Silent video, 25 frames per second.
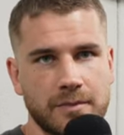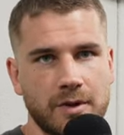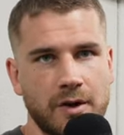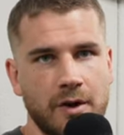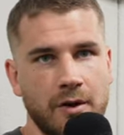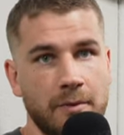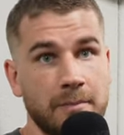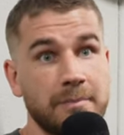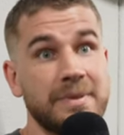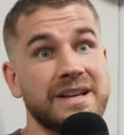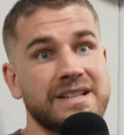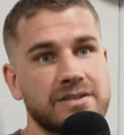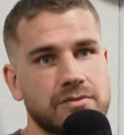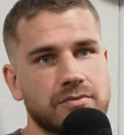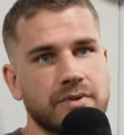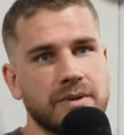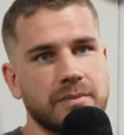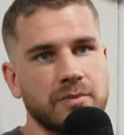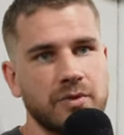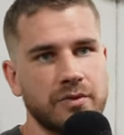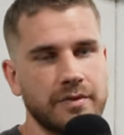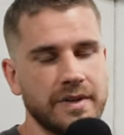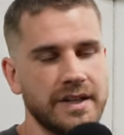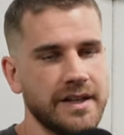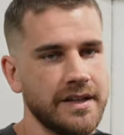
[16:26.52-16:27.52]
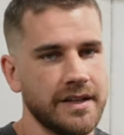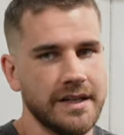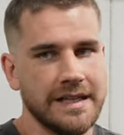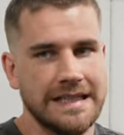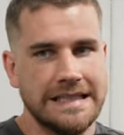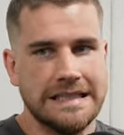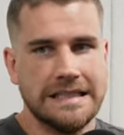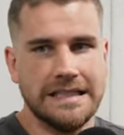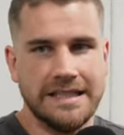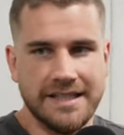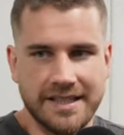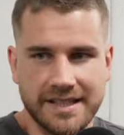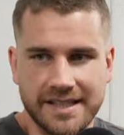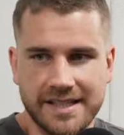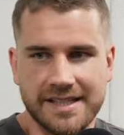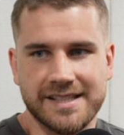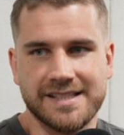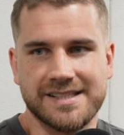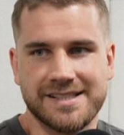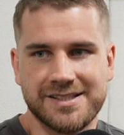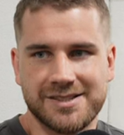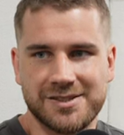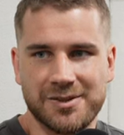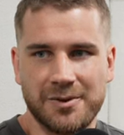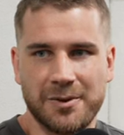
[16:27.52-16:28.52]
a big screen movie,
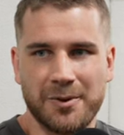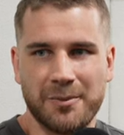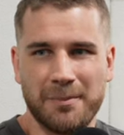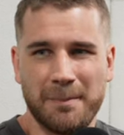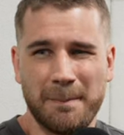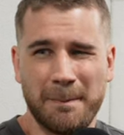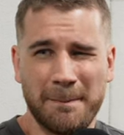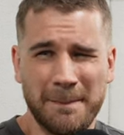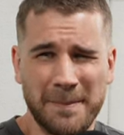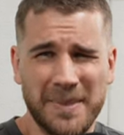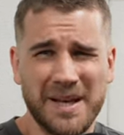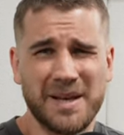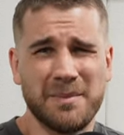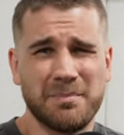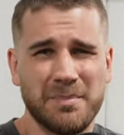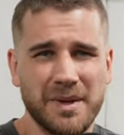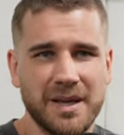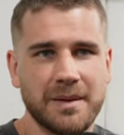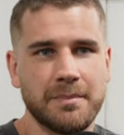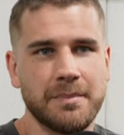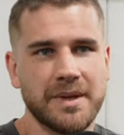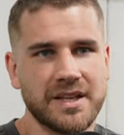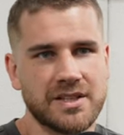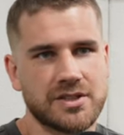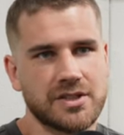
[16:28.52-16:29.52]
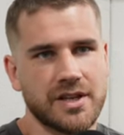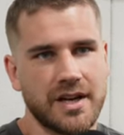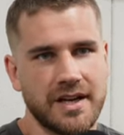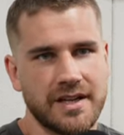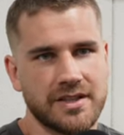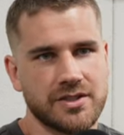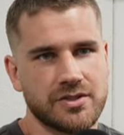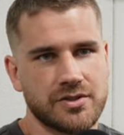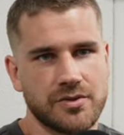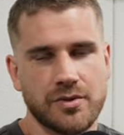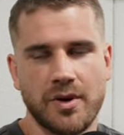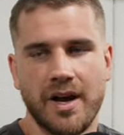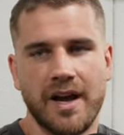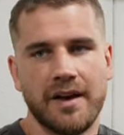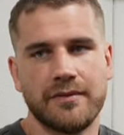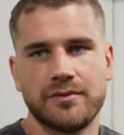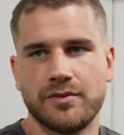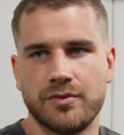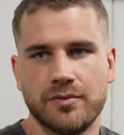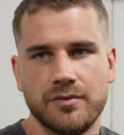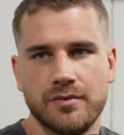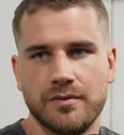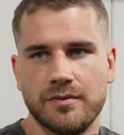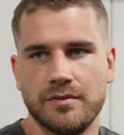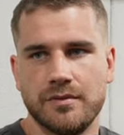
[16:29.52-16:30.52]
is a big challenge. You have
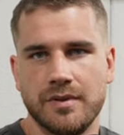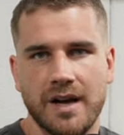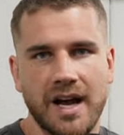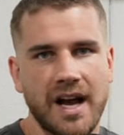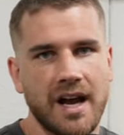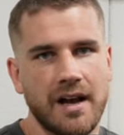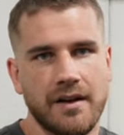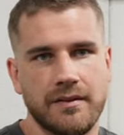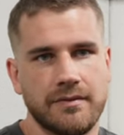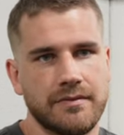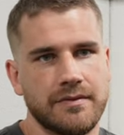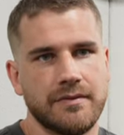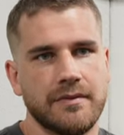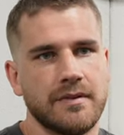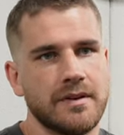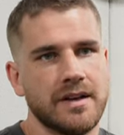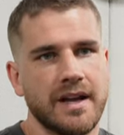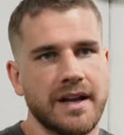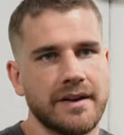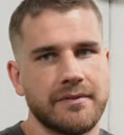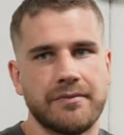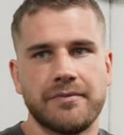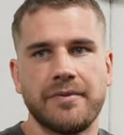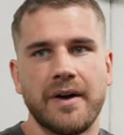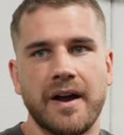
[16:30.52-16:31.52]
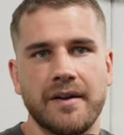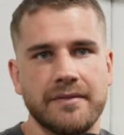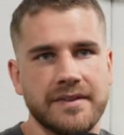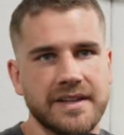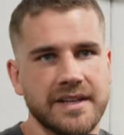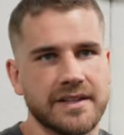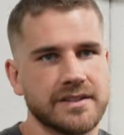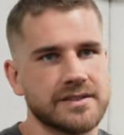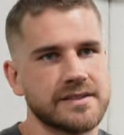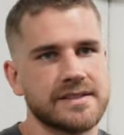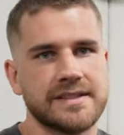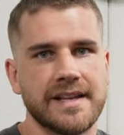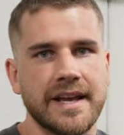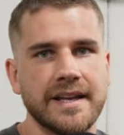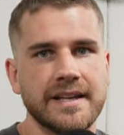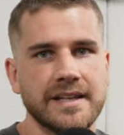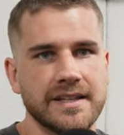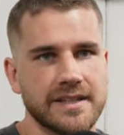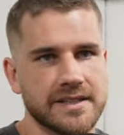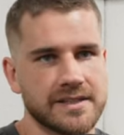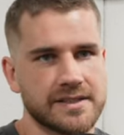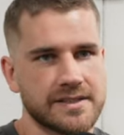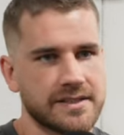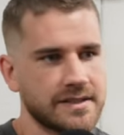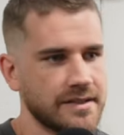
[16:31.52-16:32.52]
to have like 5 years, 10
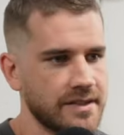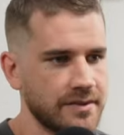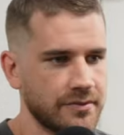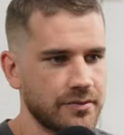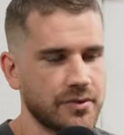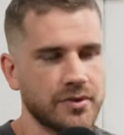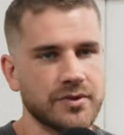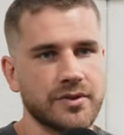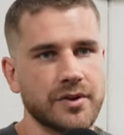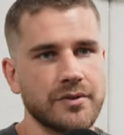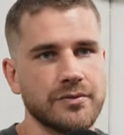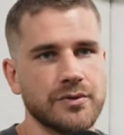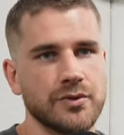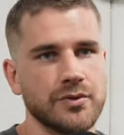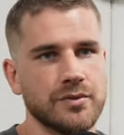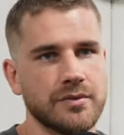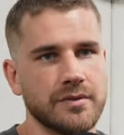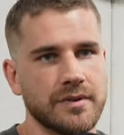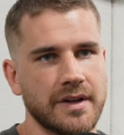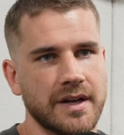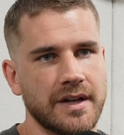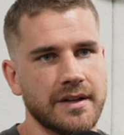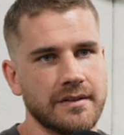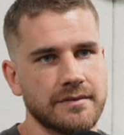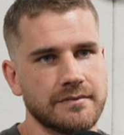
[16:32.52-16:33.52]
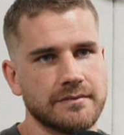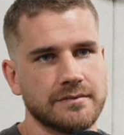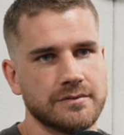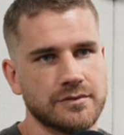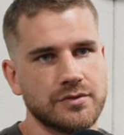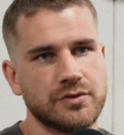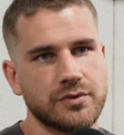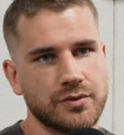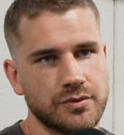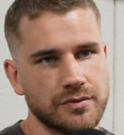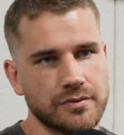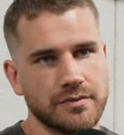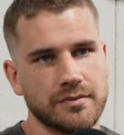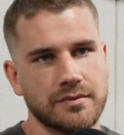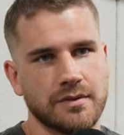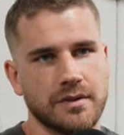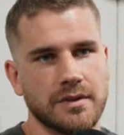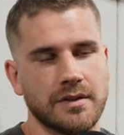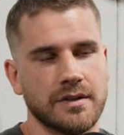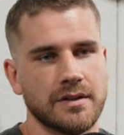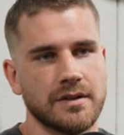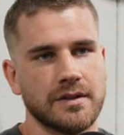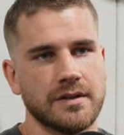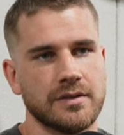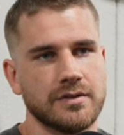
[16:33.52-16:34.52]
years in front of you, and
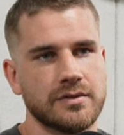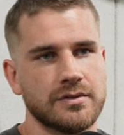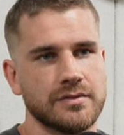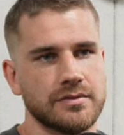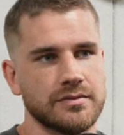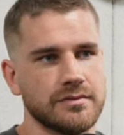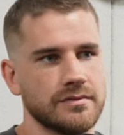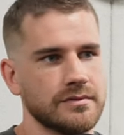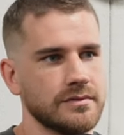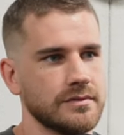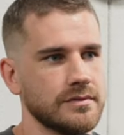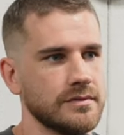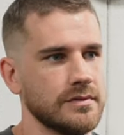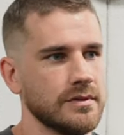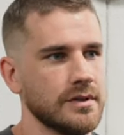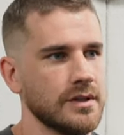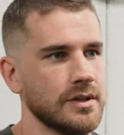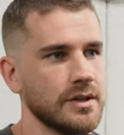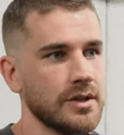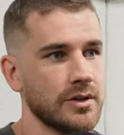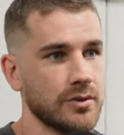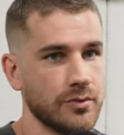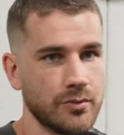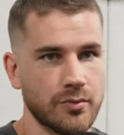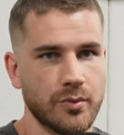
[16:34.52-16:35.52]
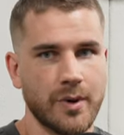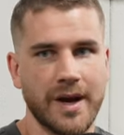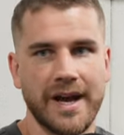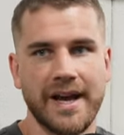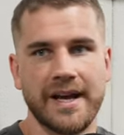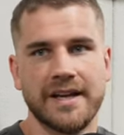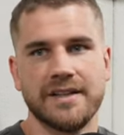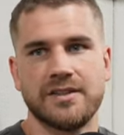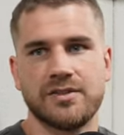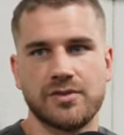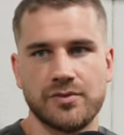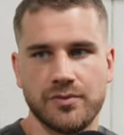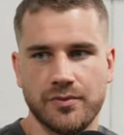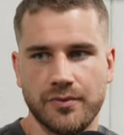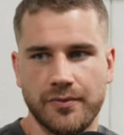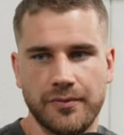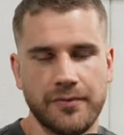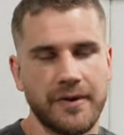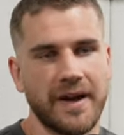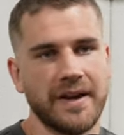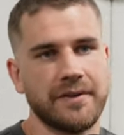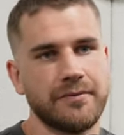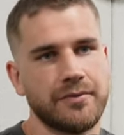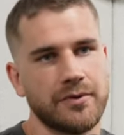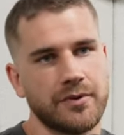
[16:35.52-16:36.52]
to write, to
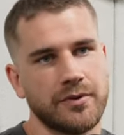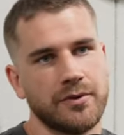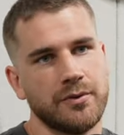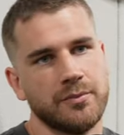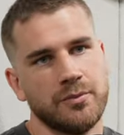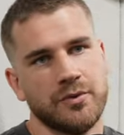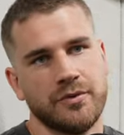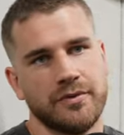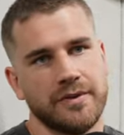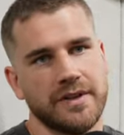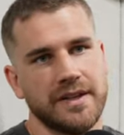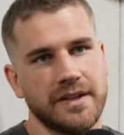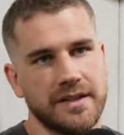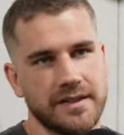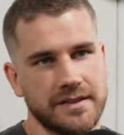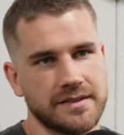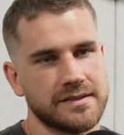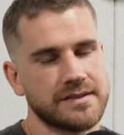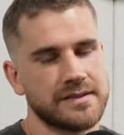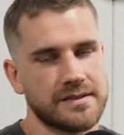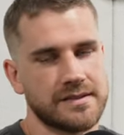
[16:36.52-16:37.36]
fight for your movie.